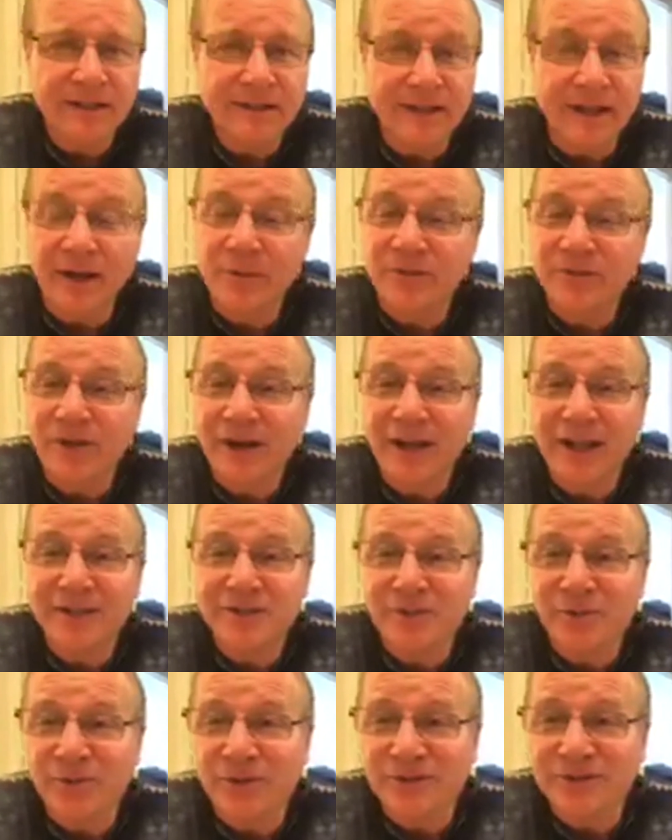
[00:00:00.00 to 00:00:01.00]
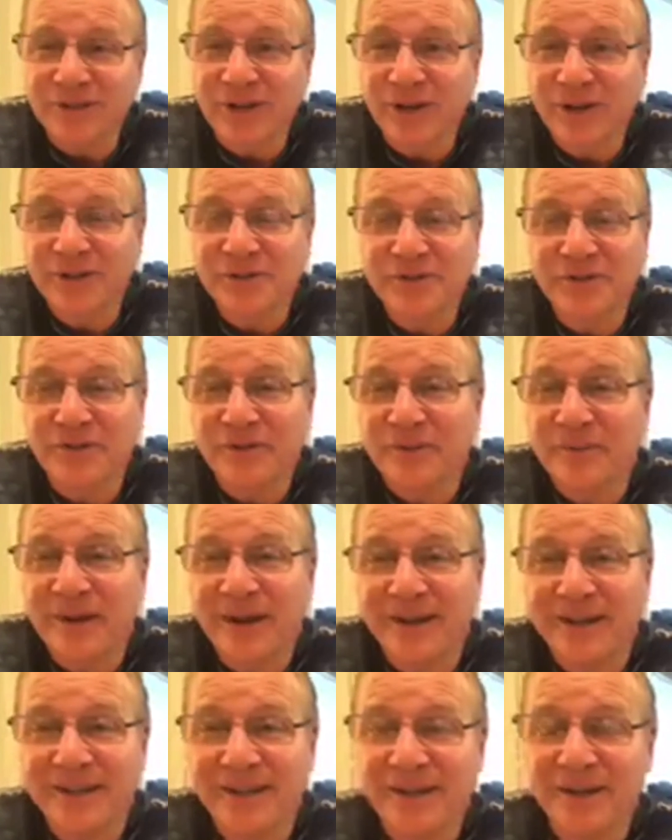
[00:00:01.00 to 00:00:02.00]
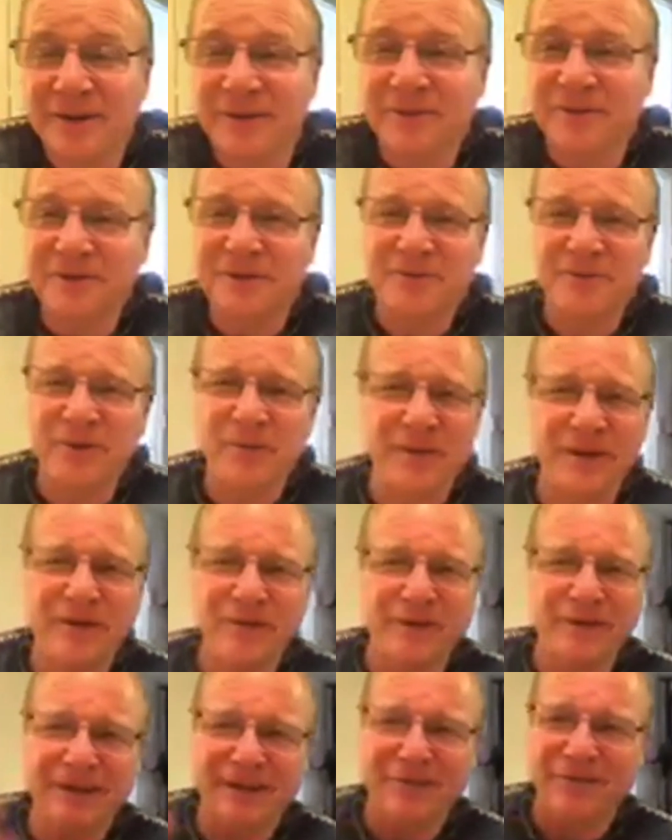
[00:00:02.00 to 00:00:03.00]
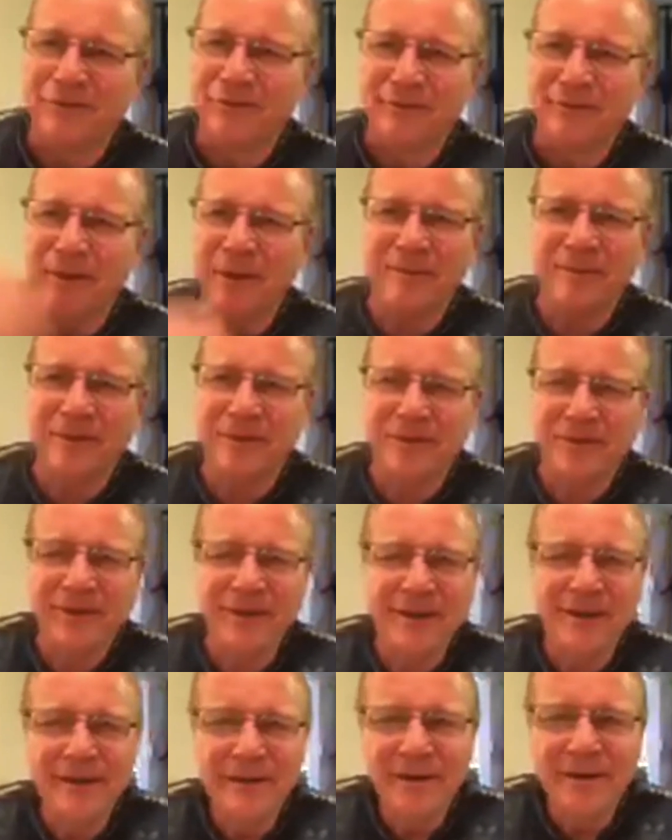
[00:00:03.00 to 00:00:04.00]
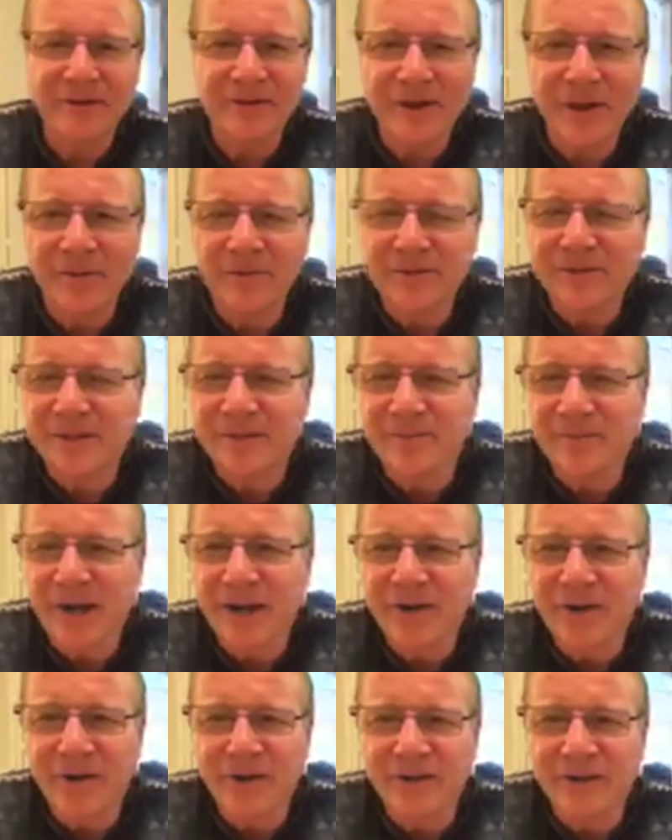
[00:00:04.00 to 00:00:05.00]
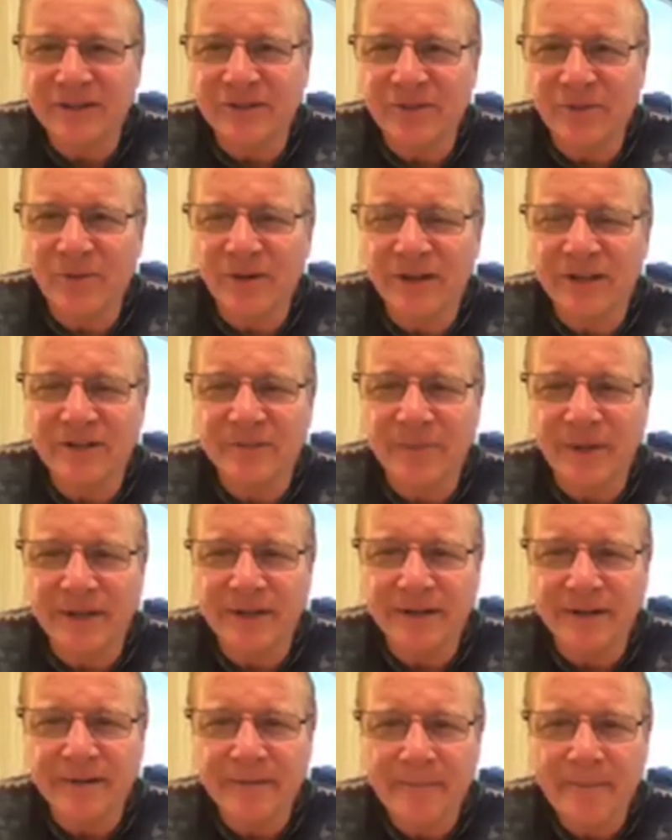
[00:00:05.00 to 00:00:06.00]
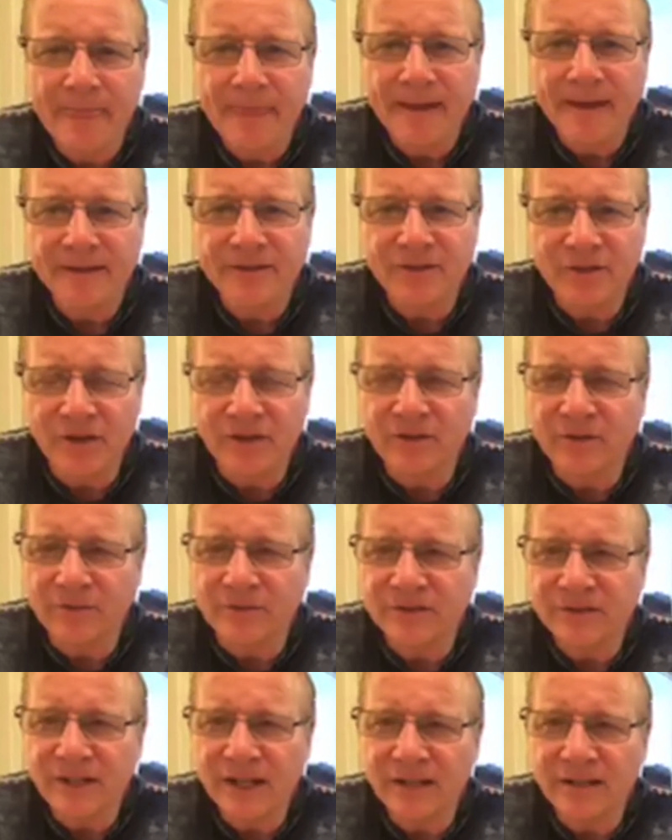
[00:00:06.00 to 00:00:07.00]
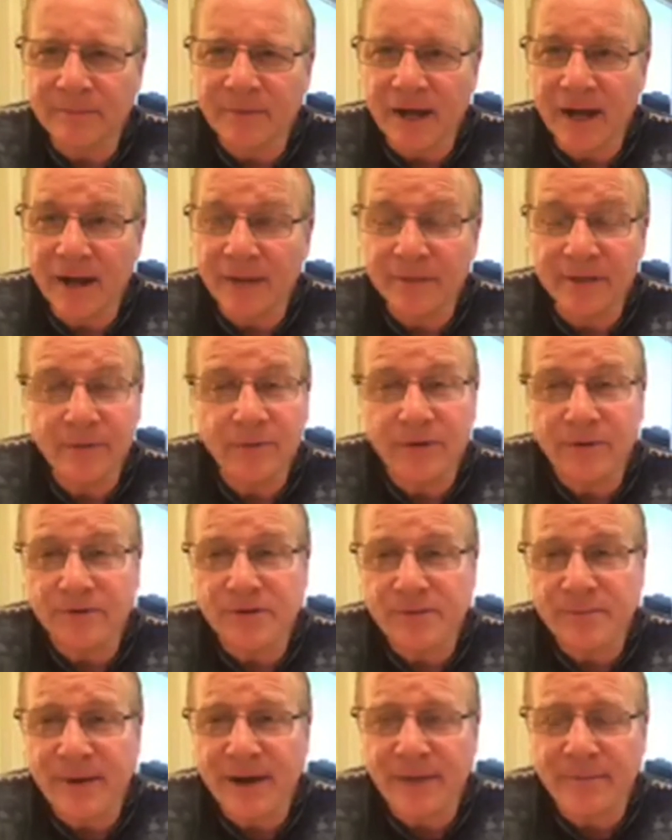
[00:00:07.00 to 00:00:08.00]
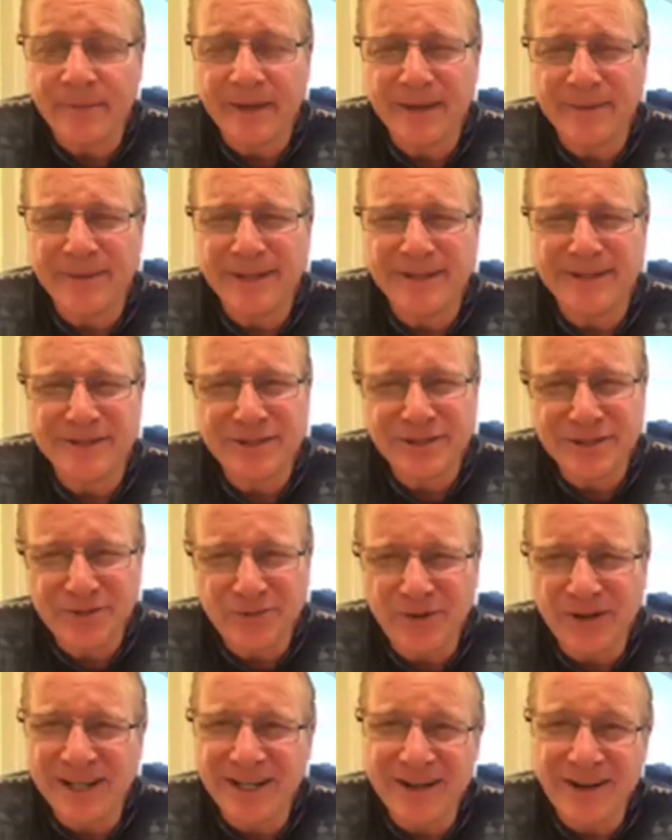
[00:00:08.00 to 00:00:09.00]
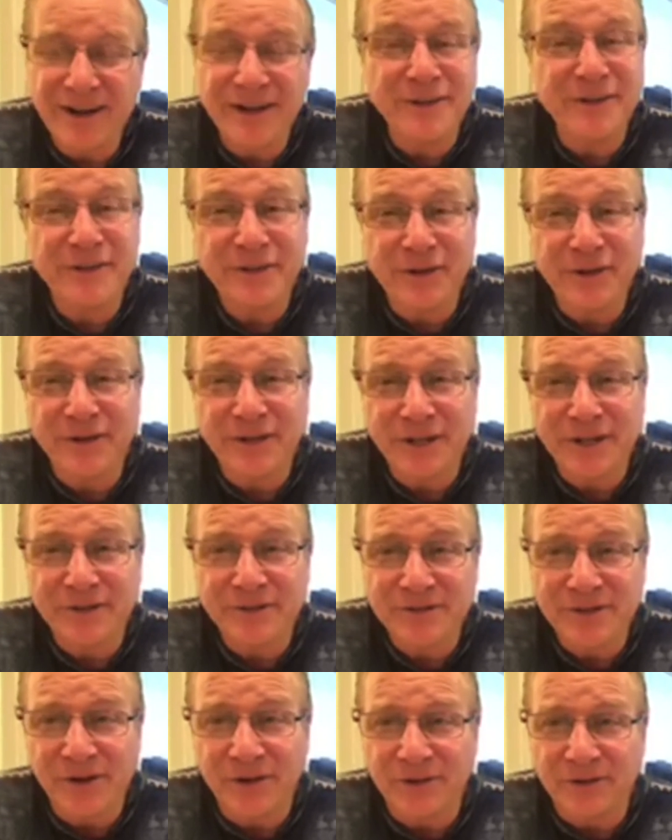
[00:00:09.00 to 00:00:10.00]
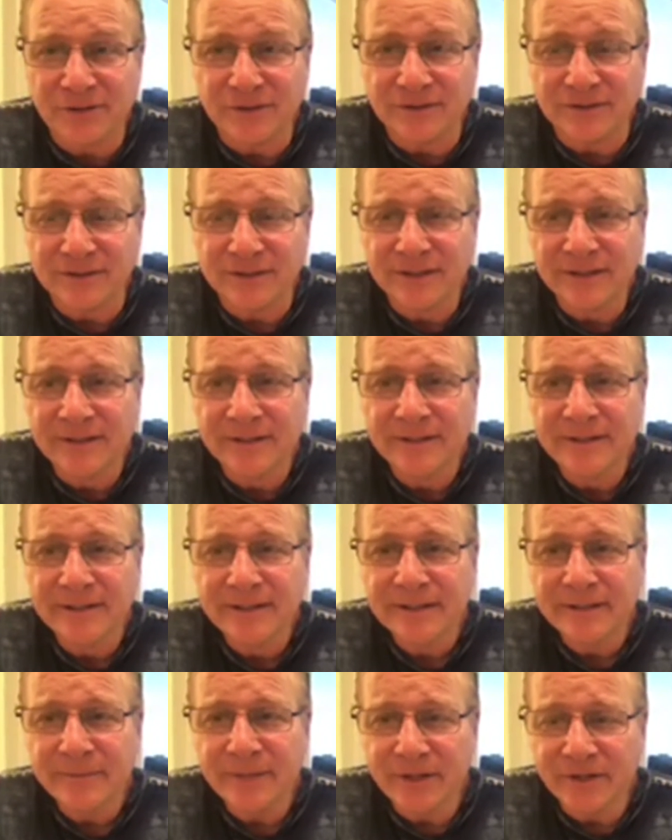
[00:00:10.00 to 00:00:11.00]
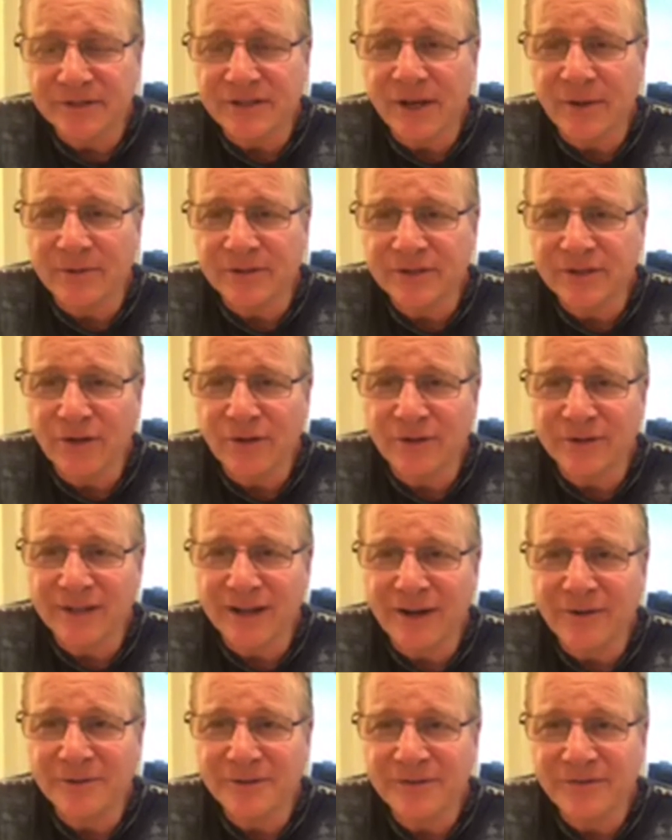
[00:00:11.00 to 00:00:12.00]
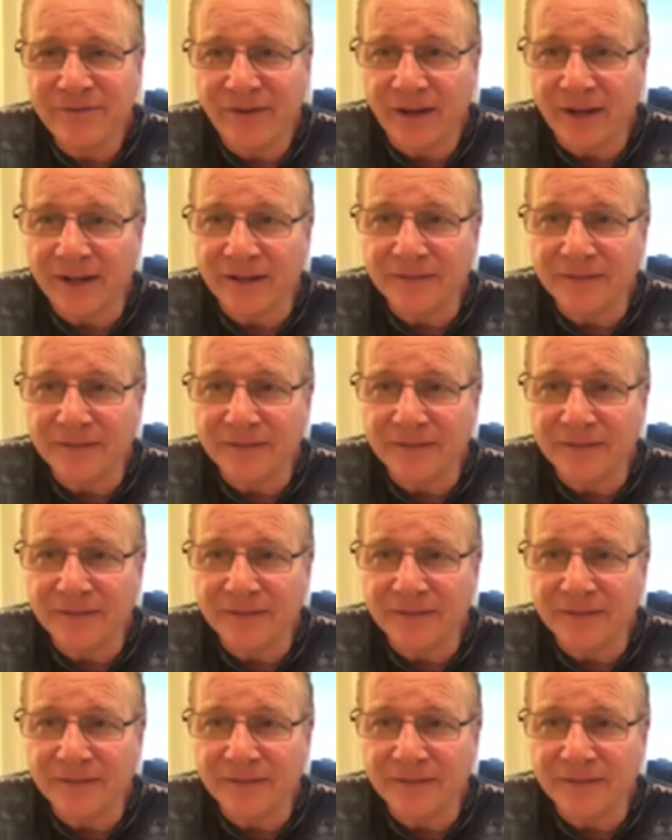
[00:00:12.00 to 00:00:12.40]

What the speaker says: Then I was on As the World Turns for about a year, which nobody really remembers because I was in my early 20s. But I started doing stand-up comedy when I was about maybe 29, 30 years old because I was told that I was funny.